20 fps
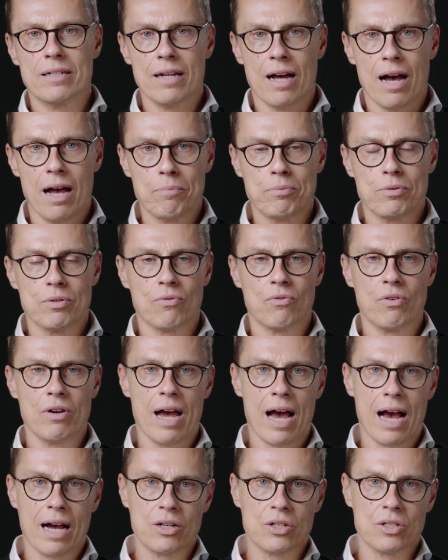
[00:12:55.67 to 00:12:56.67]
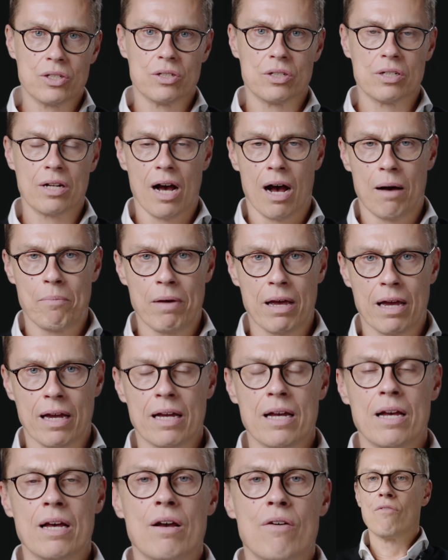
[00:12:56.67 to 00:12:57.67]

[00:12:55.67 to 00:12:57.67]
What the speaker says: types of reactions coming